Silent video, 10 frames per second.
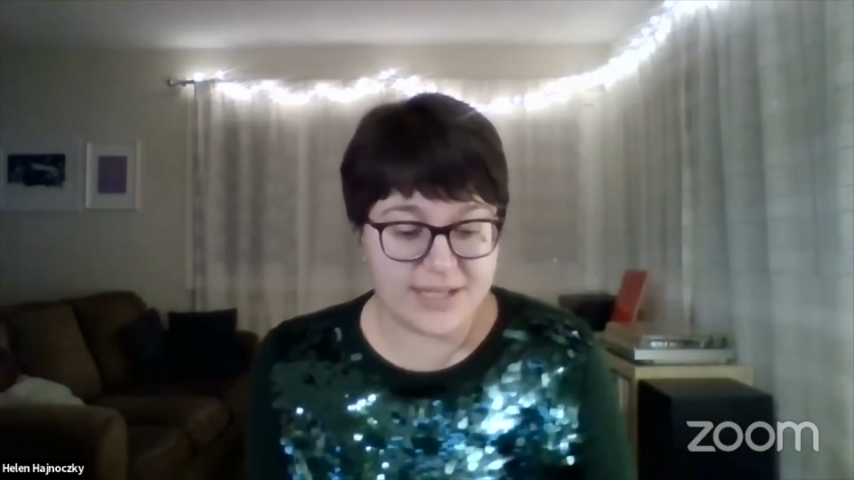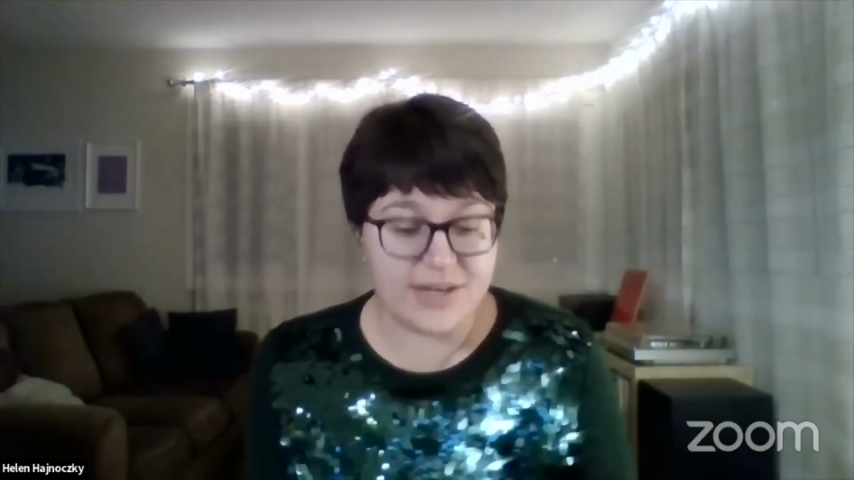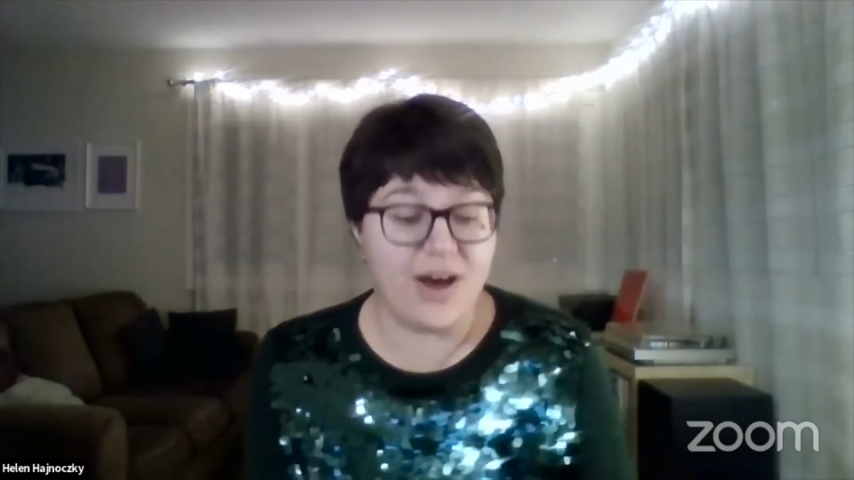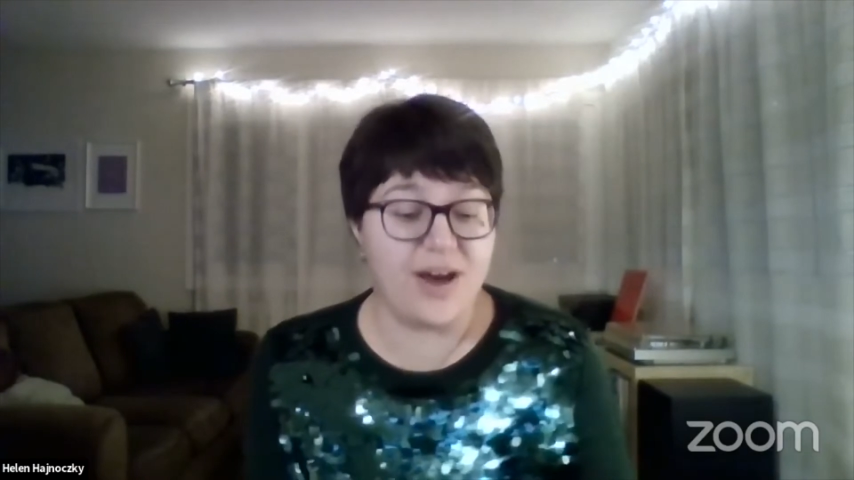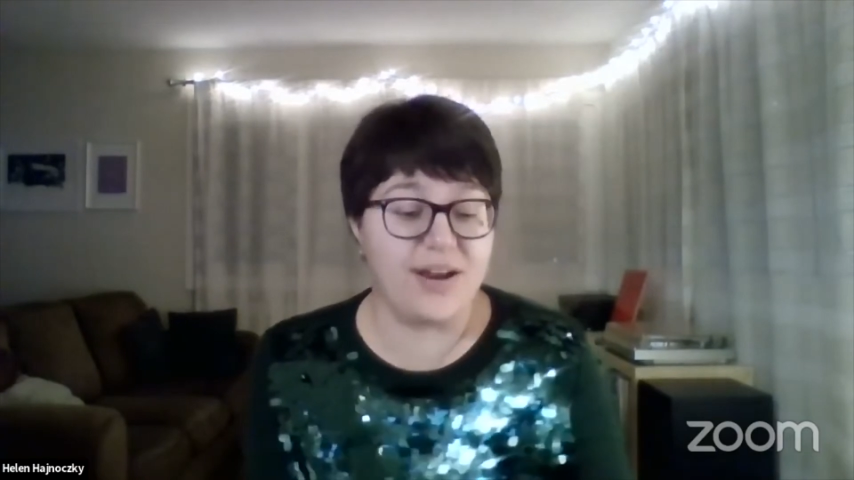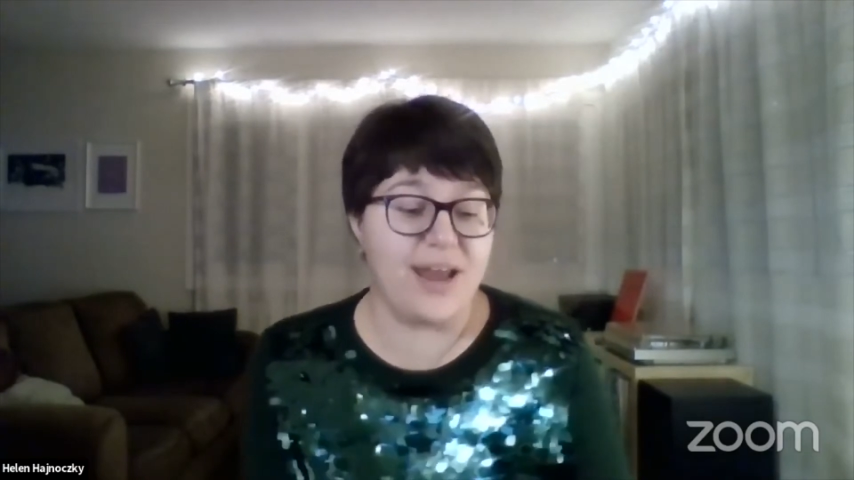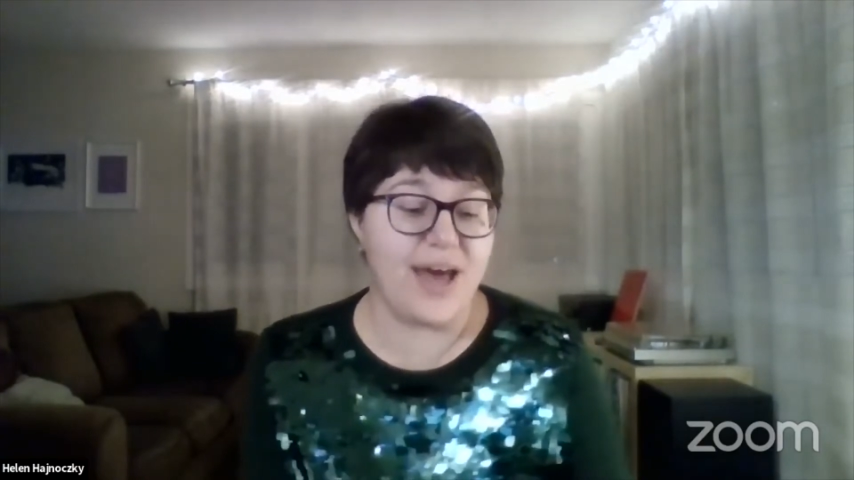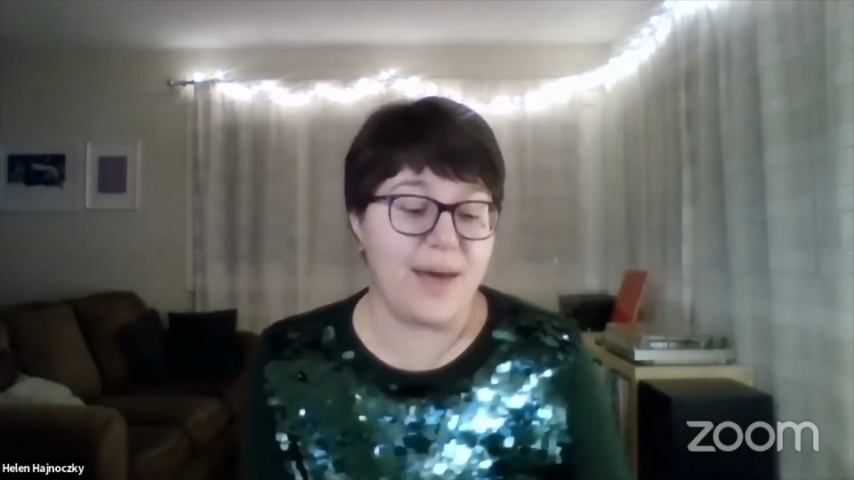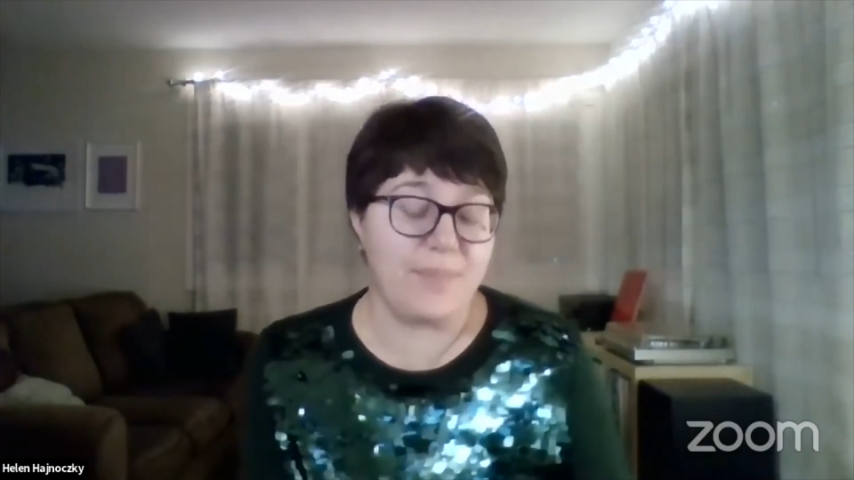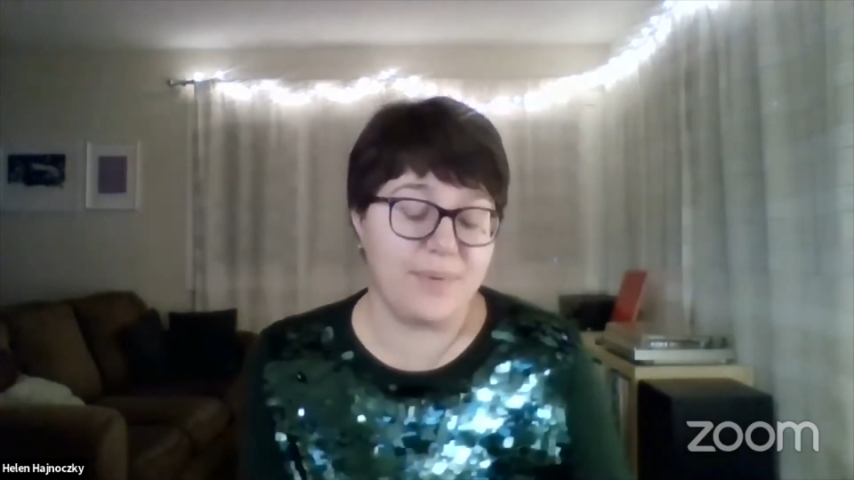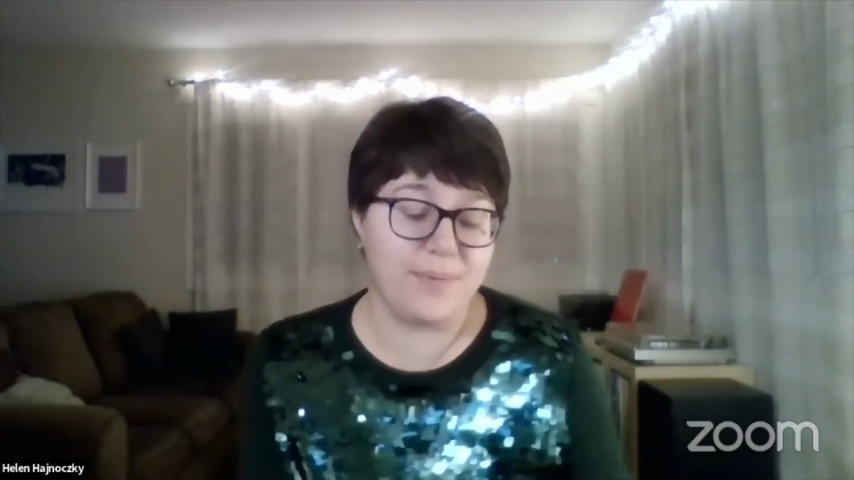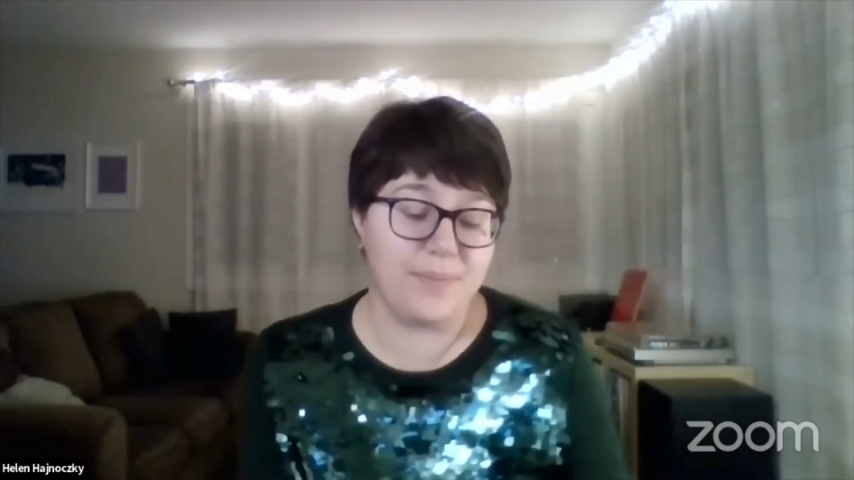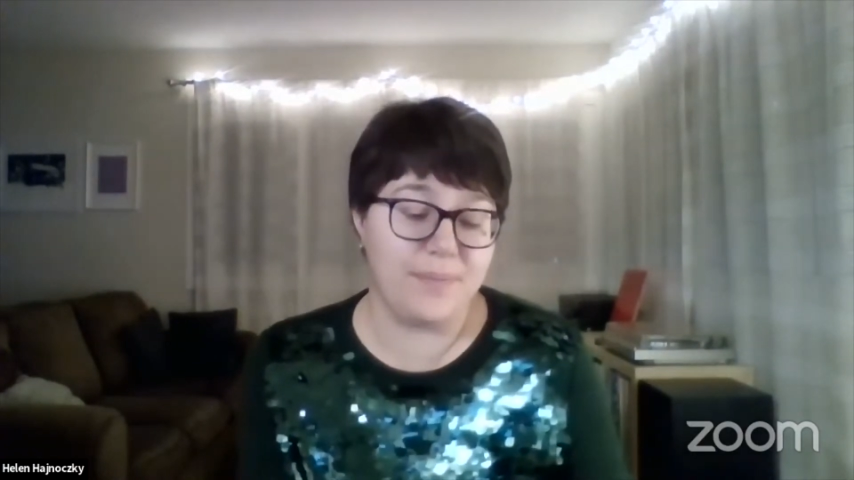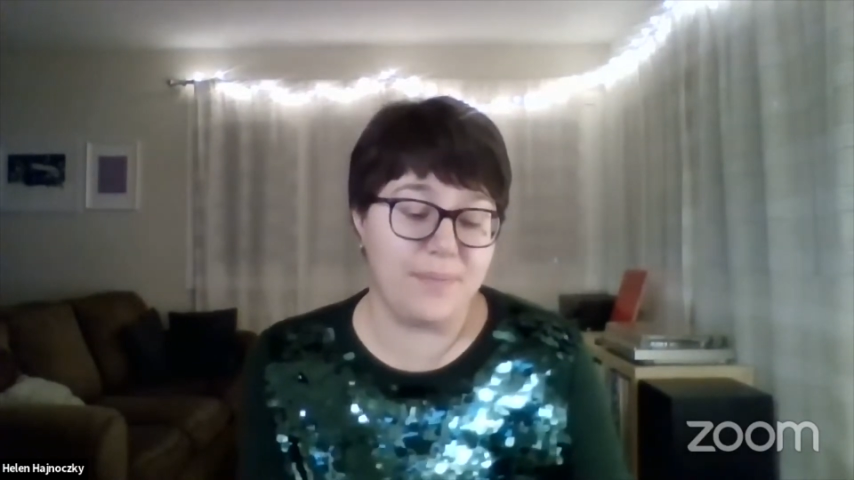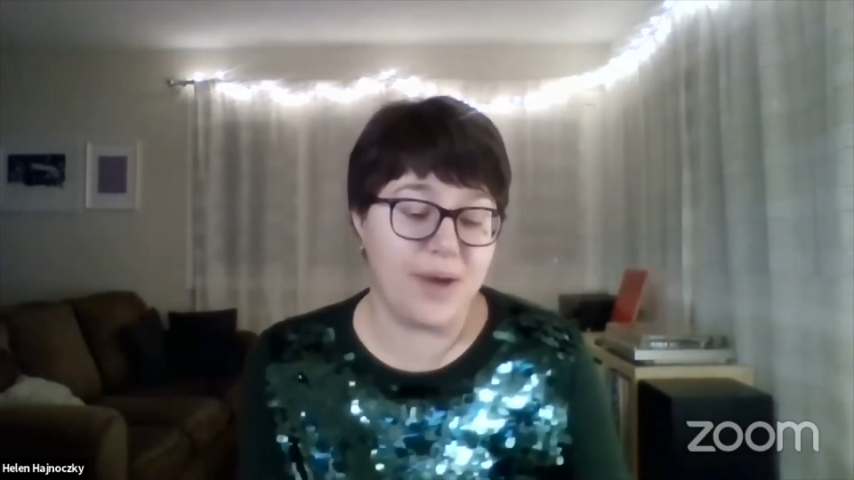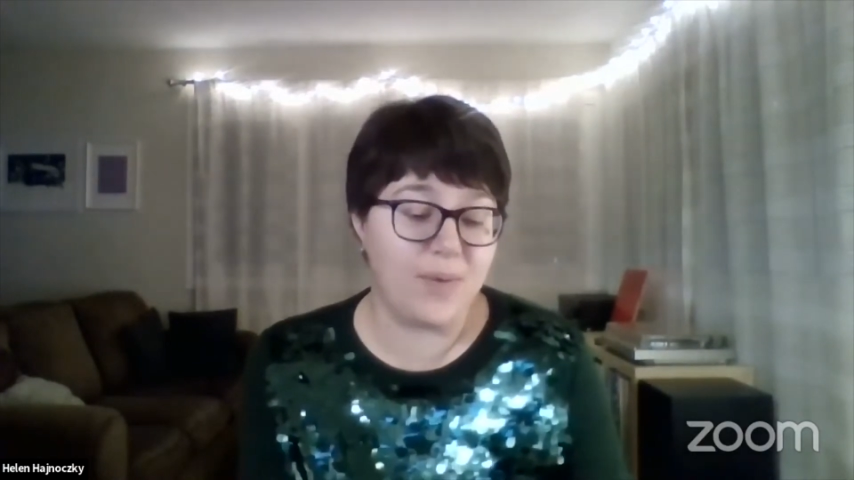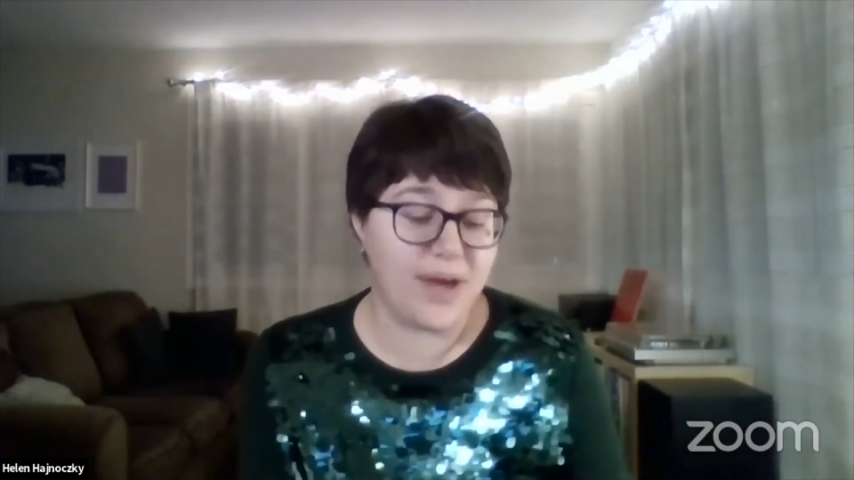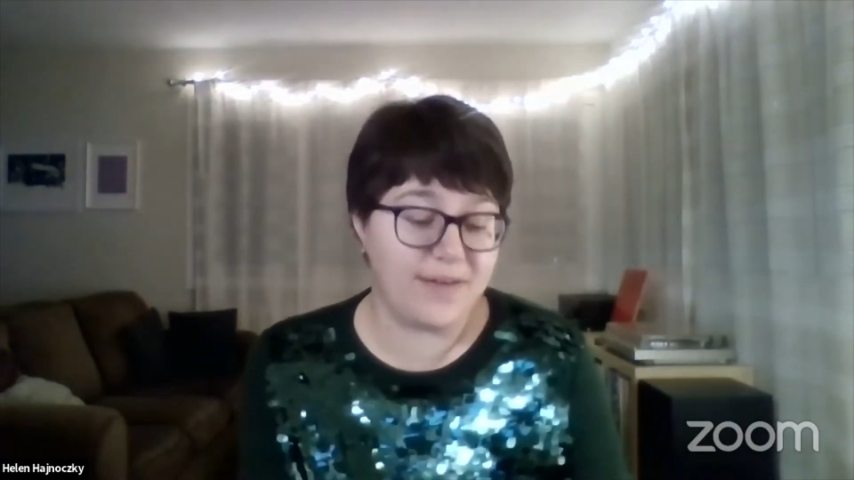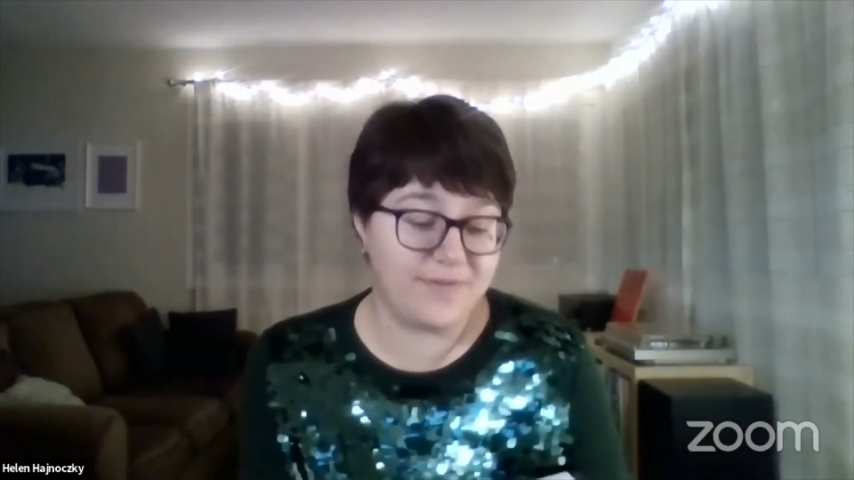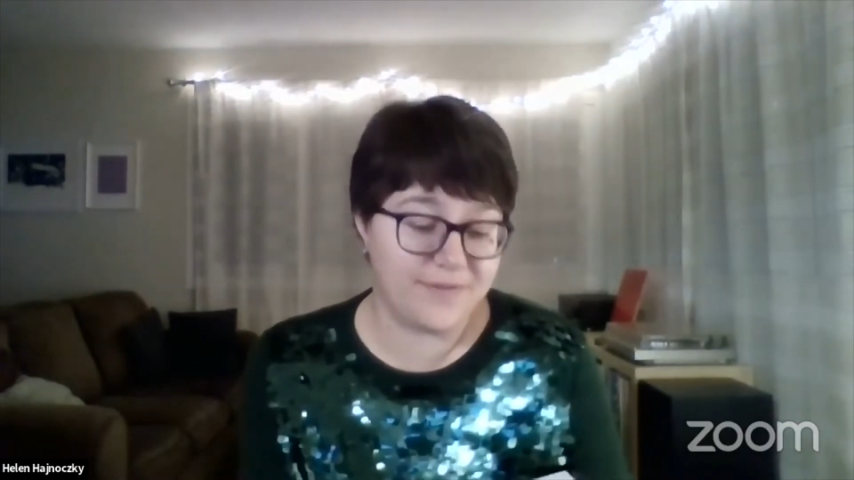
to nod and nap. My wife